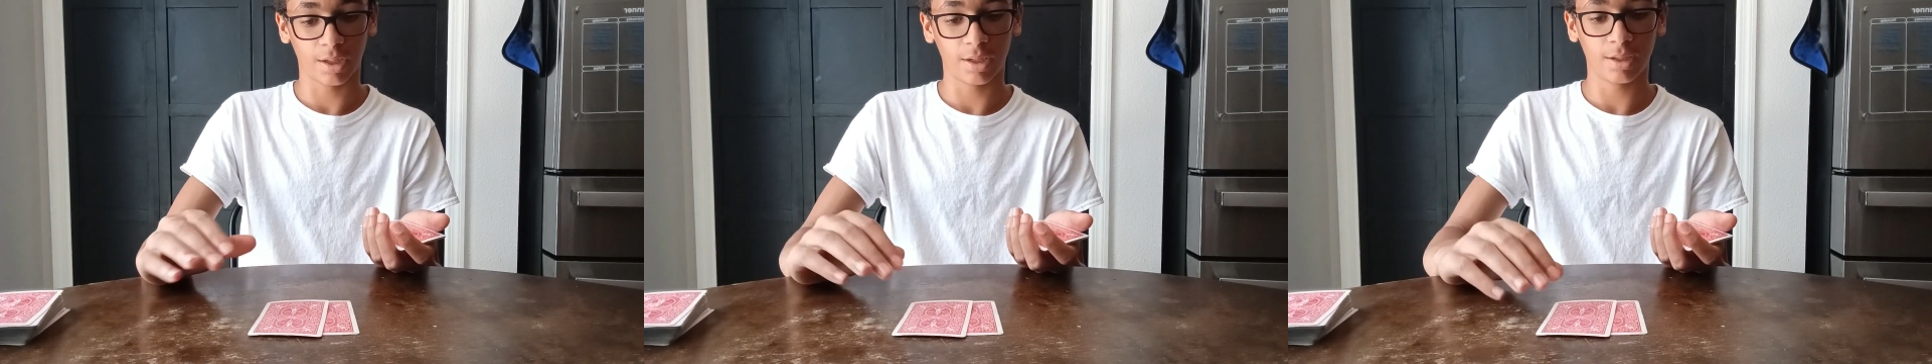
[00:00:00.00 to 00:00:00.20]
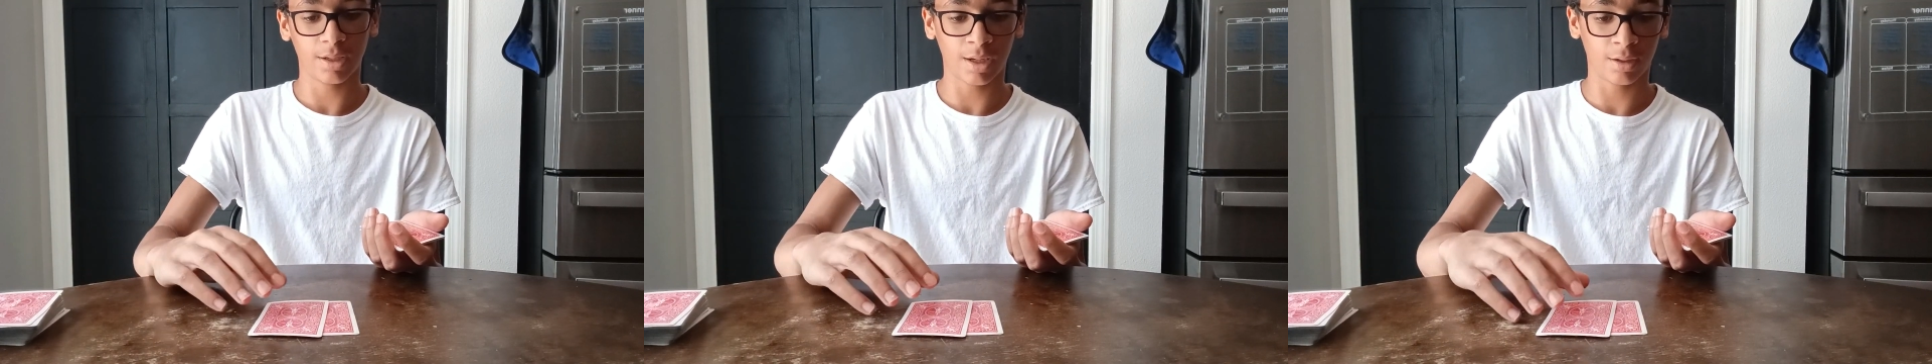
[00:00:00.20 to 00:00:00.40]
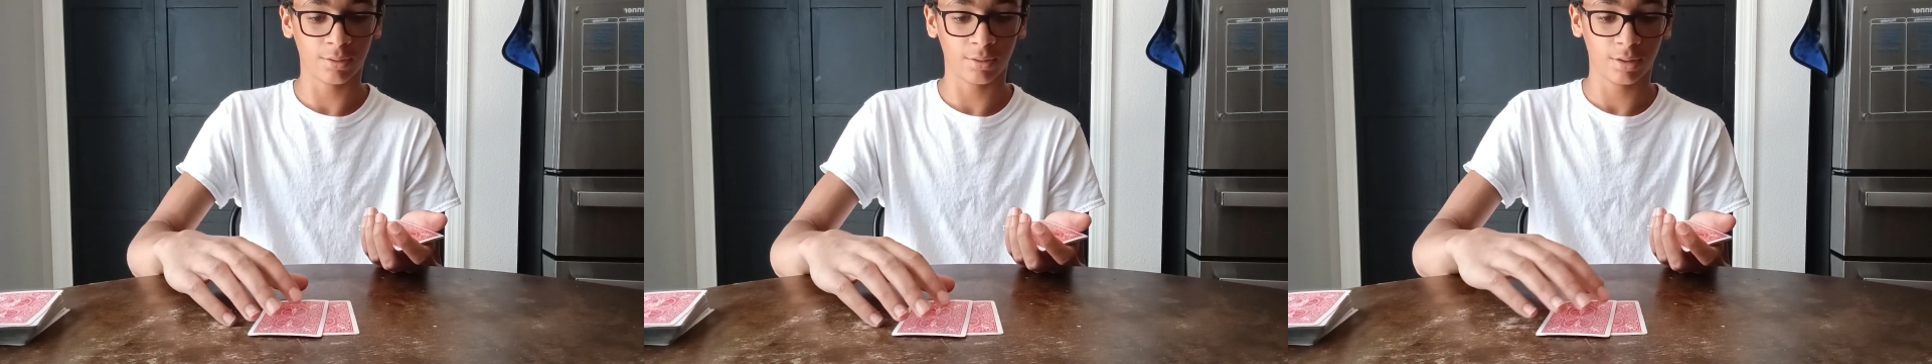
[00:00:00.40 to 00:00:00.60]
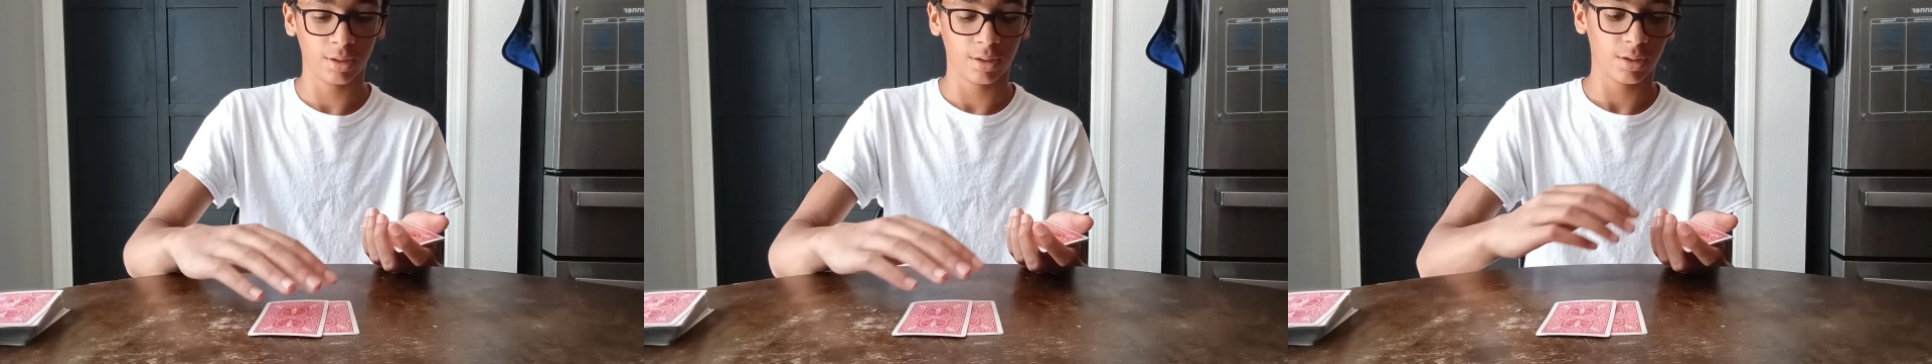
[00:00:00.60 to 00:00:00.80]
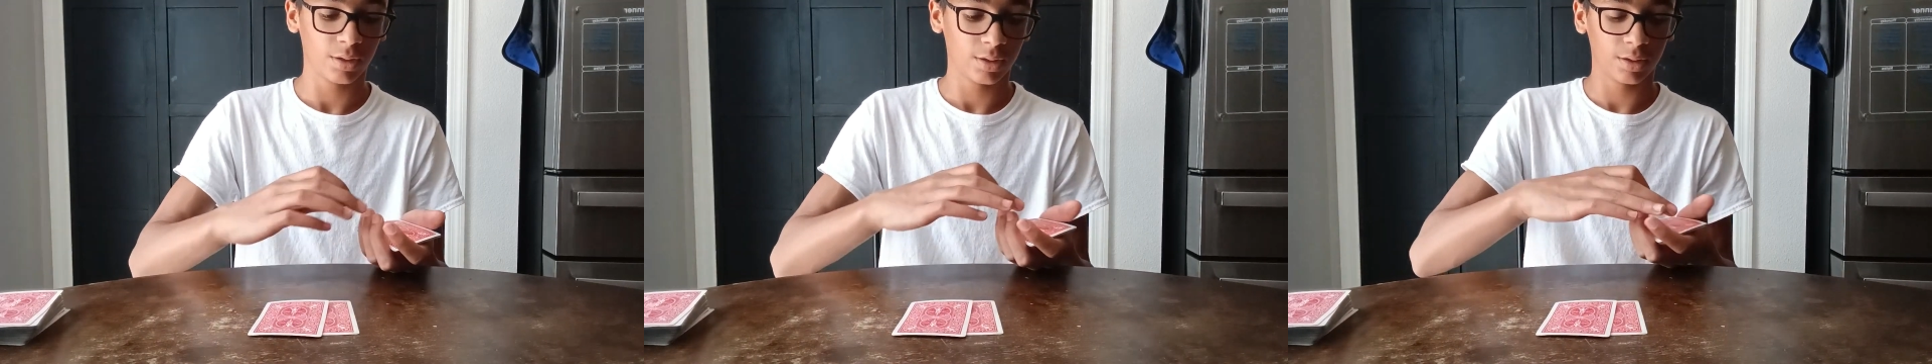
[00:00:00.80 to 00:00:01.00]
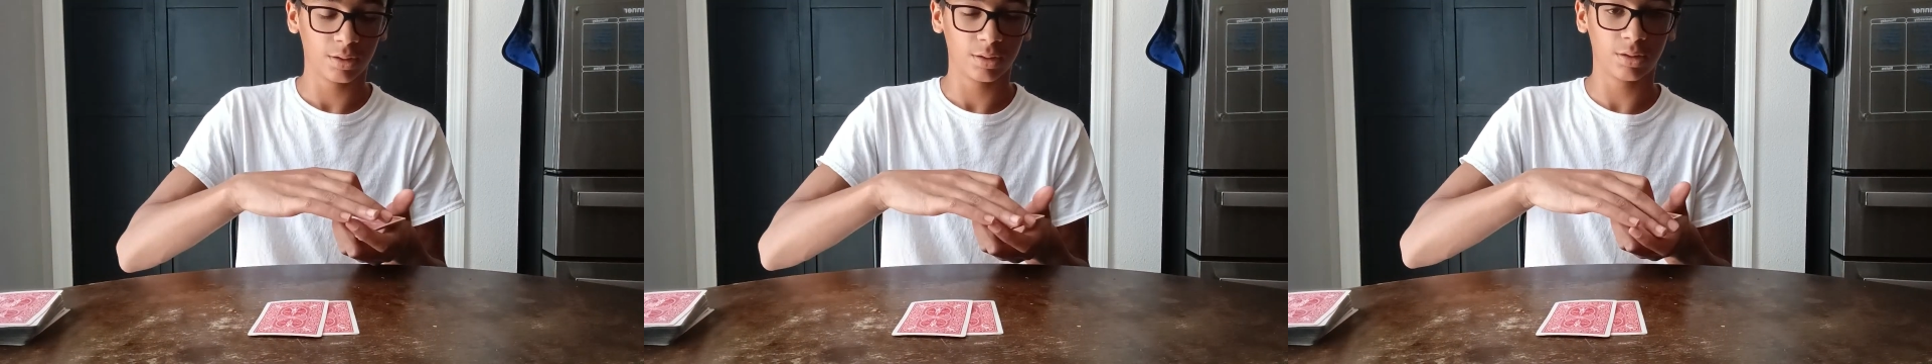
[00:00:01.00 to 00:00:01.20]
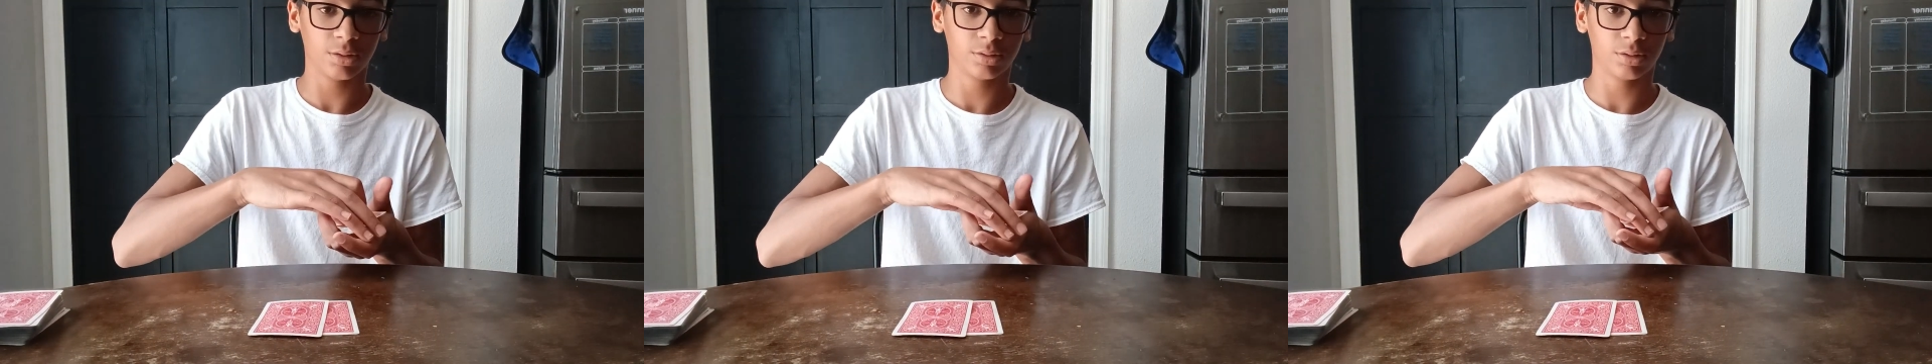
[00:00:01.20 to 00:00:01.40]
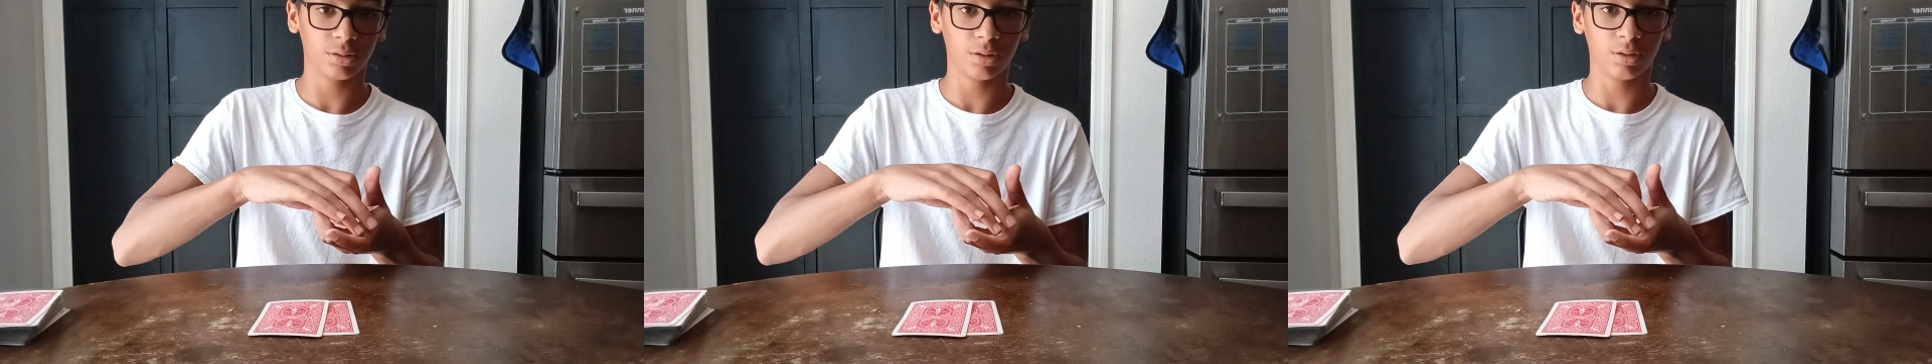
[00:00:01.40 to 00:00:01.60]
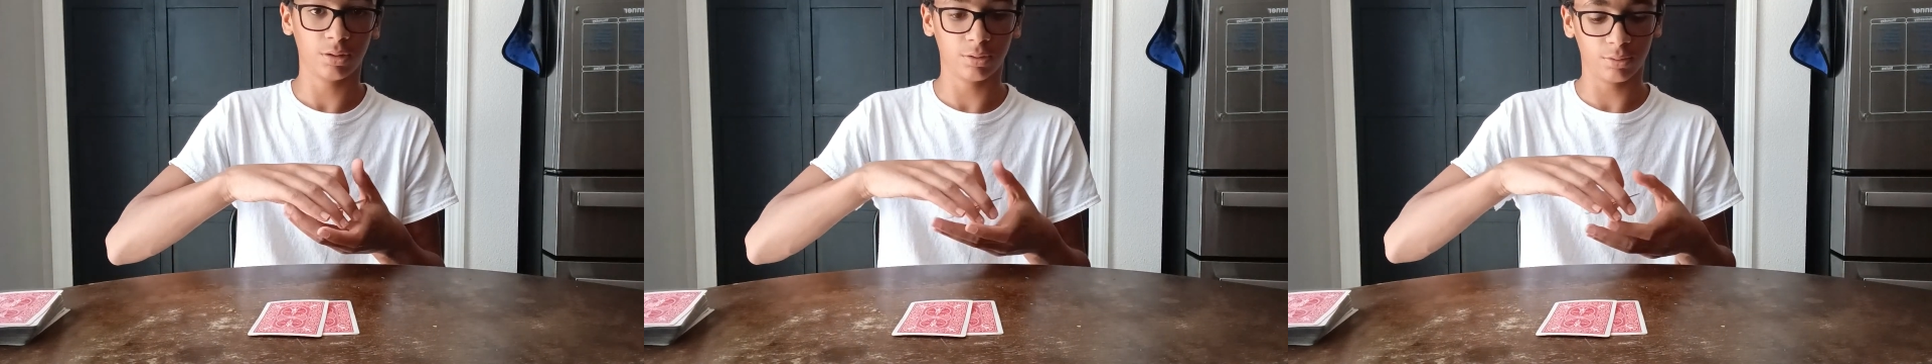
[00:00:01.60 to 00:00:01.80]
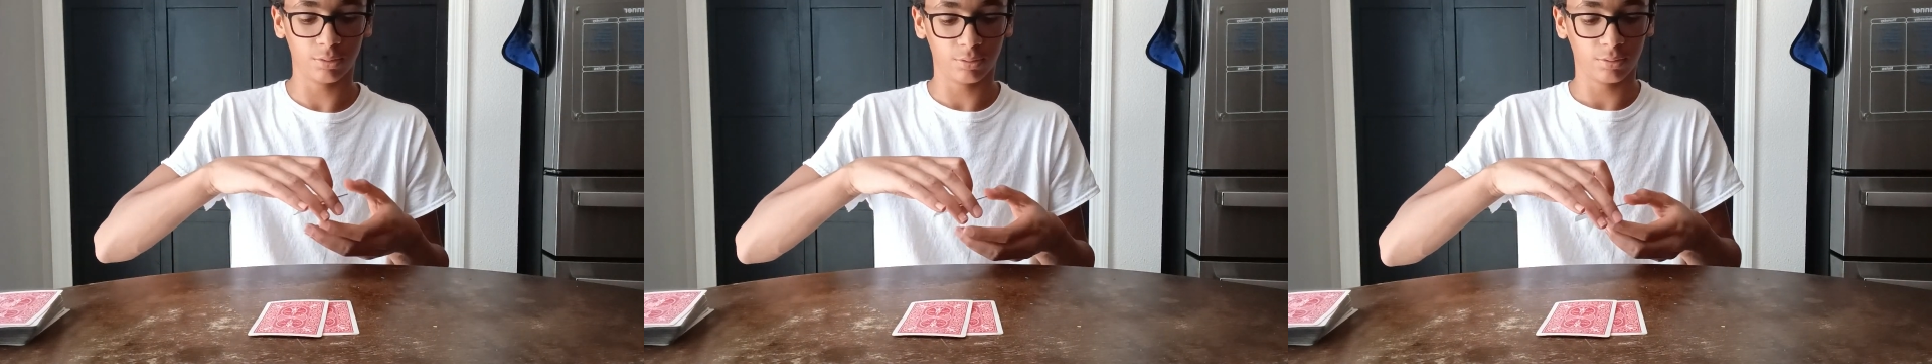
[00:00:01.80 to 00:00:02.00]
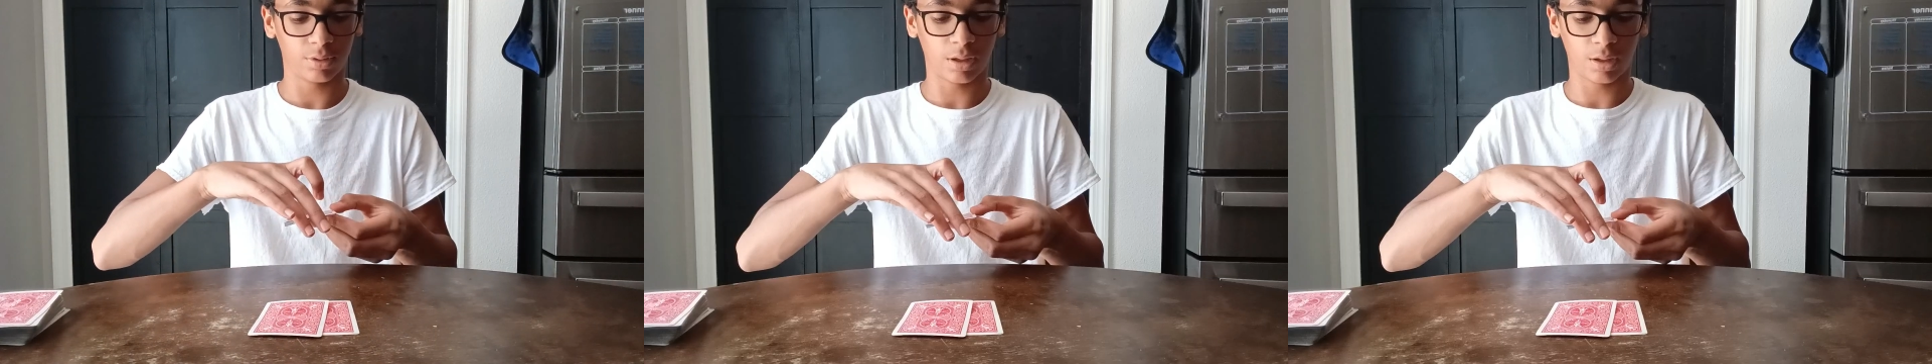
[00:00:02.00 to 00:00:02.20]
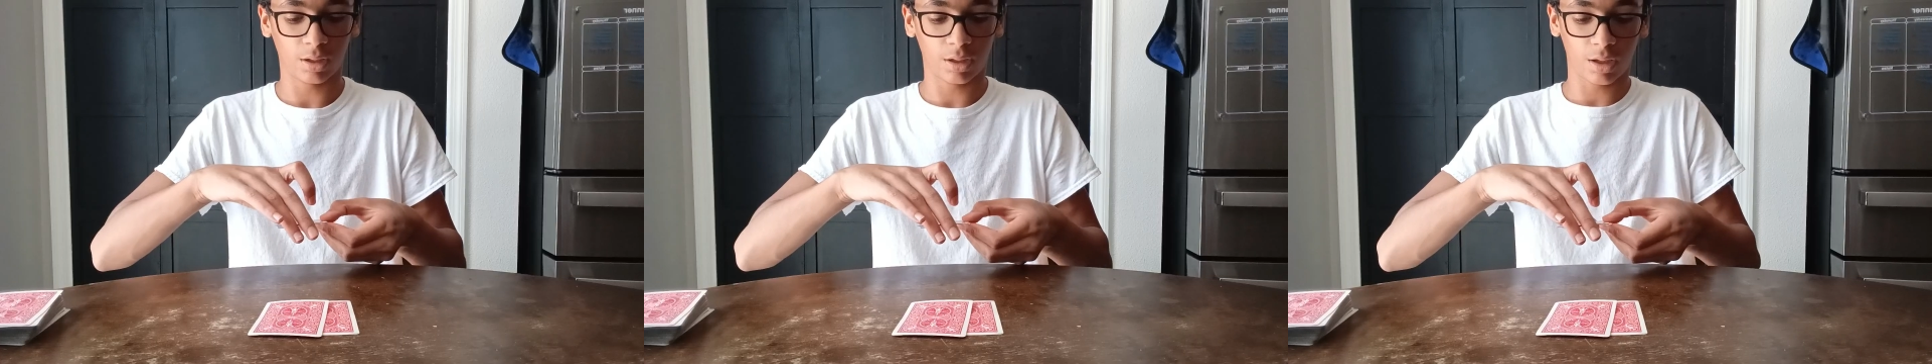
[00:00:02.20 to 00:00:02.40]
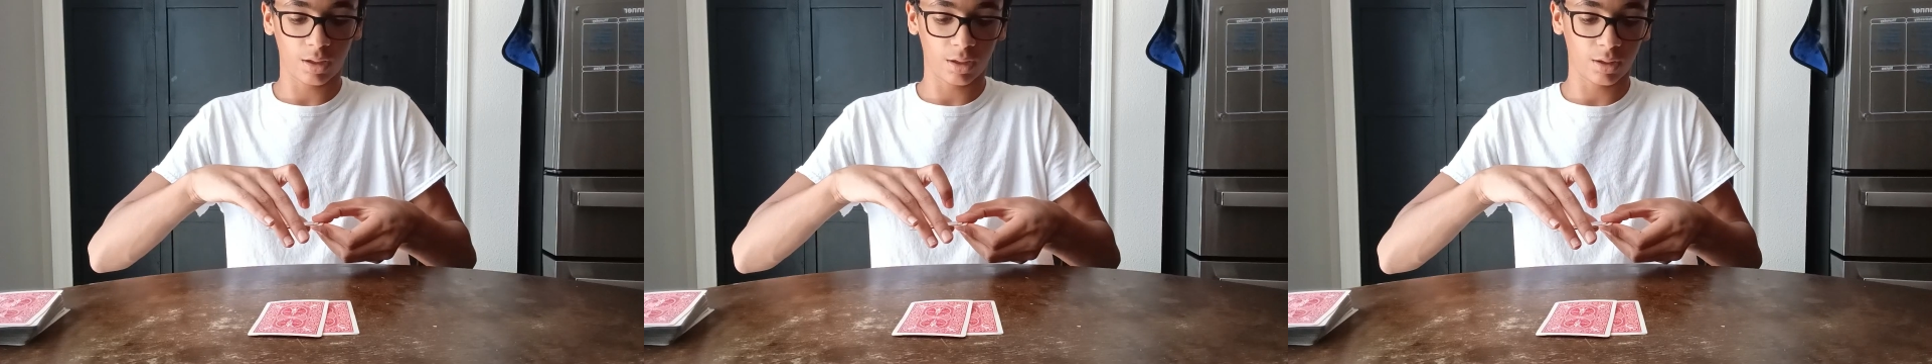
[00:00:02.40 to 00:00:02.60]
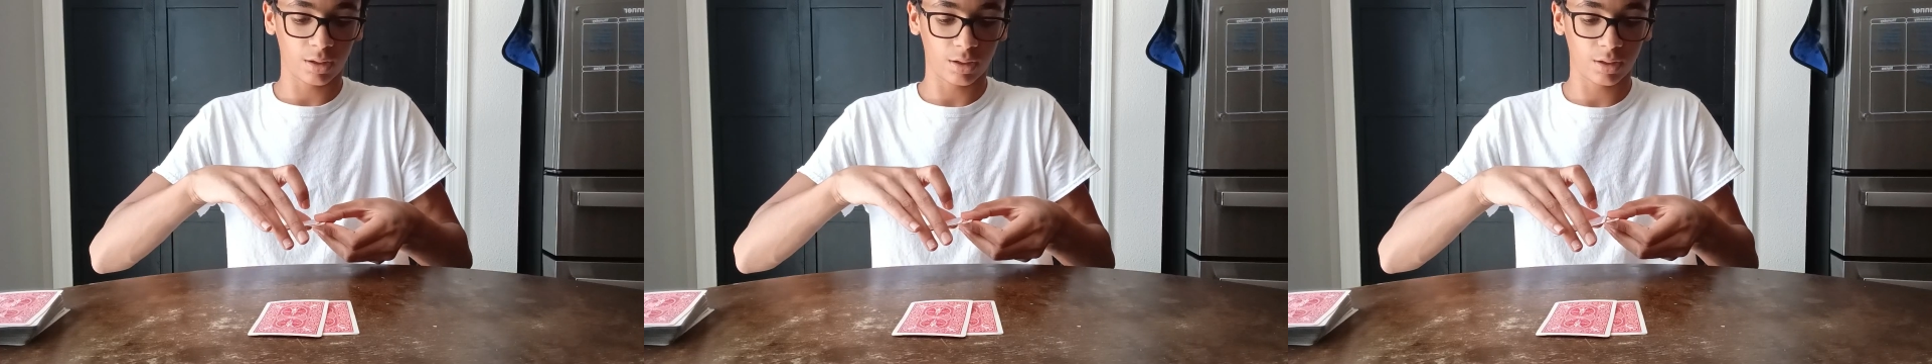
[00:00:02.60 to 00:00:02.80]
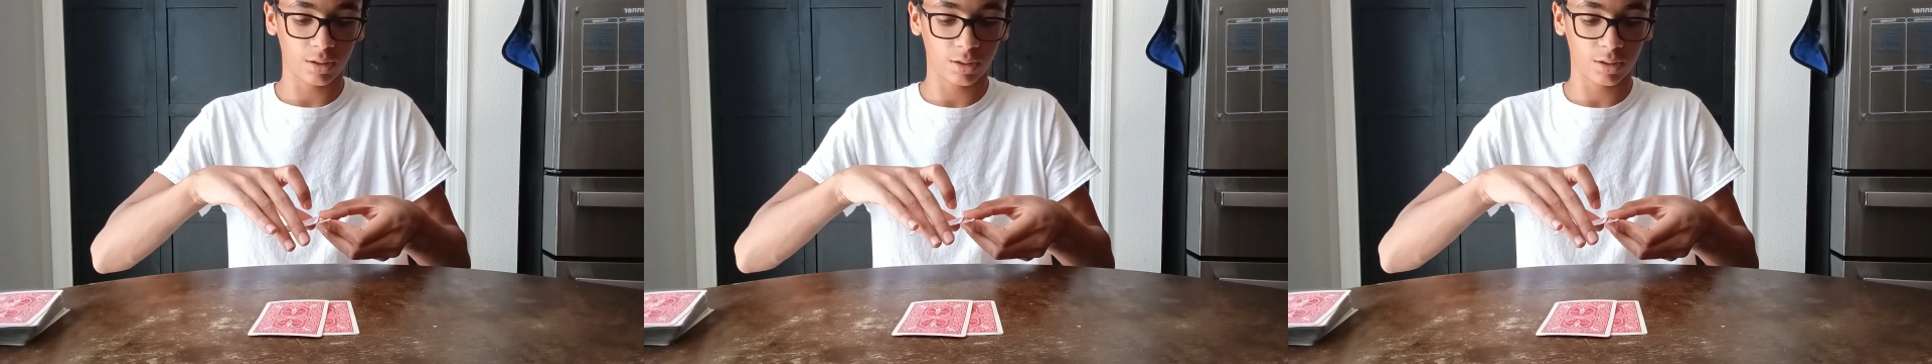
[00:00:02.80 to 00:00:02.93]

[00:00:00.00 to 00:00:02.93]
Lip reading: Now, just so you can get a